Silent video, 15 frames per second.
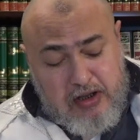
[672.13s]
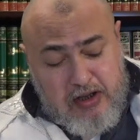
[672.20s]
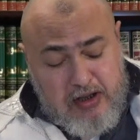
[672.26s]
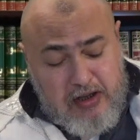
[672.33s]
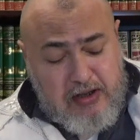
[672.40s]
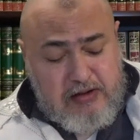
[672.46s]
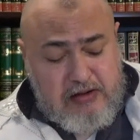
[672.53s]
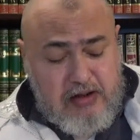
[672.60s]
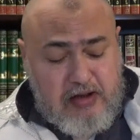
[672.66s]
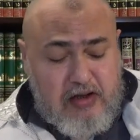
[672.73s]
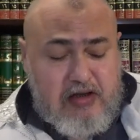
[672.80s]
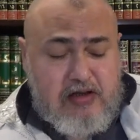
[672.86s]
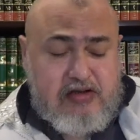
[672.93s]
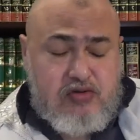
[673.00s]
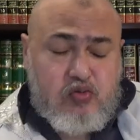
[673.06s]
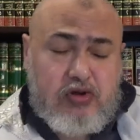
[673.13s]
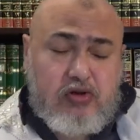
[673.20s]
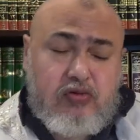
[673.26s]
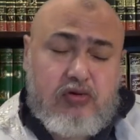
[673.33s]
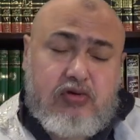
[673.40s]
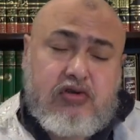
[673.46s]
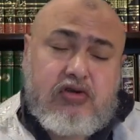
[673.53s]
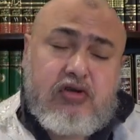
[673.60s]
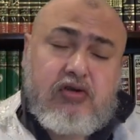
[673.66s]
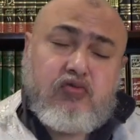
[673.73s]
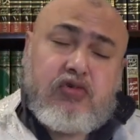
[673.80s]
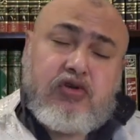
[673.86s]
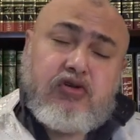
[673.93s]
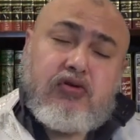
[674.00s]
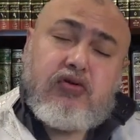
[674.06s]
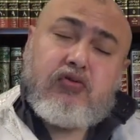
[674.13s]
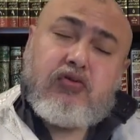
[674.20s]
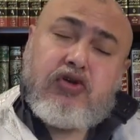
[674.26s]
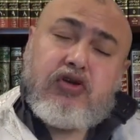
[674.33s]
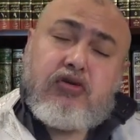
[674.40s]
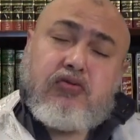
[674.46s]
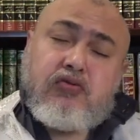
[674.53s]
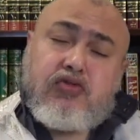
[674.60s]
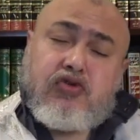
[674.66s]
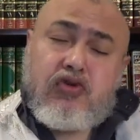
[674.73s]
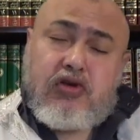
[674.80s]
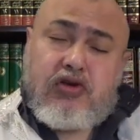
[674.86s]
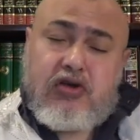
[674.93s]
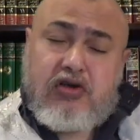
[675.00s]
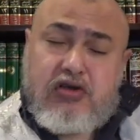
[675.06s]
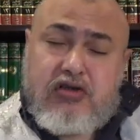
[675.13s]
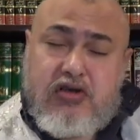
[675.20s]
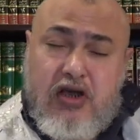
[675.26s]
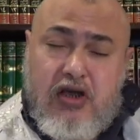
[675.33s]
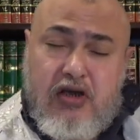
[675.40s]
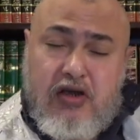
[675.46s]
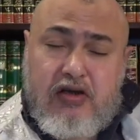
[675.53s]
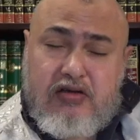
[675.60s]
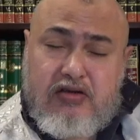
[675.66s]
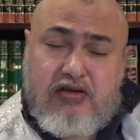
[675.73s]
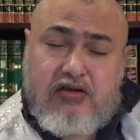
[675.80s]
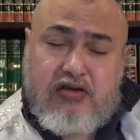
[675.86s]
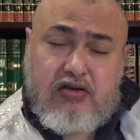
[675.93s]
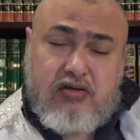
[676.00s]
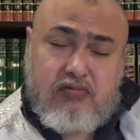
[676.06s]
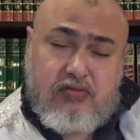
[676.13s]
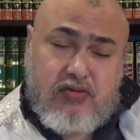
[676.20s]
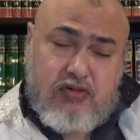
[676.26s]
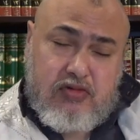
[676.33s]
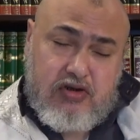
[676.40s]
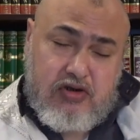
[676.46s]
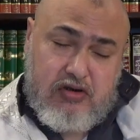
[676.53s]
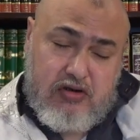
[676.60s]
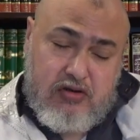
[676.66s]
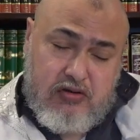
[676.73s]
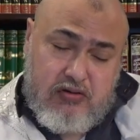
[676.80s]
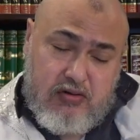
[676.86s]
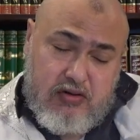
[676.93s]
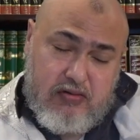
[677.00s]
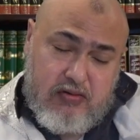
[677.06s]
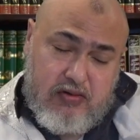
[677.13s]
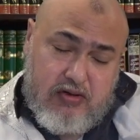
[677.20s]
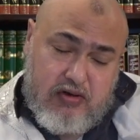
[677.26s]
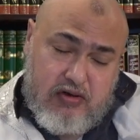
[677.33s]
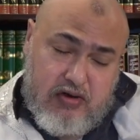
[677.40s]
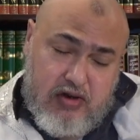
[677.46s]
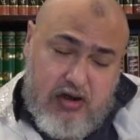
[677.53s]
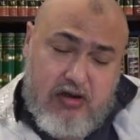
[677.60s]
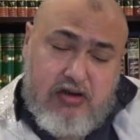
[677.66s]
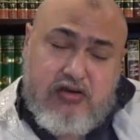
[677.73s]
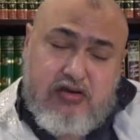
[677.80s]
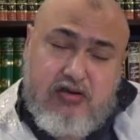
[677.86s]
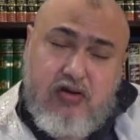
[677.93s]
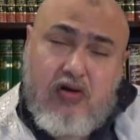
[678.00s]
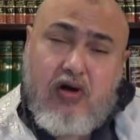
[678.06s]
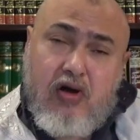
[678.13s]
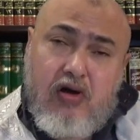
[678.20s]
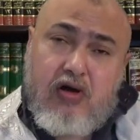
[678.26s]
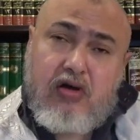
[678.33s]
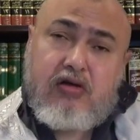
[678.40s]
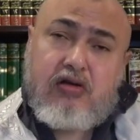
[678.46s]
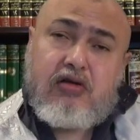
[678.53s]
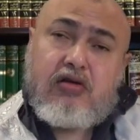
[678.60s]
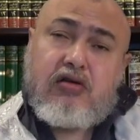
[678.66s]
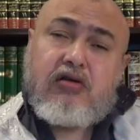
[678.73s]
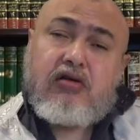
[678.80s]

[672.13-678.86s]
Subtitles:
And as we will, Surah An-Nisa it takes on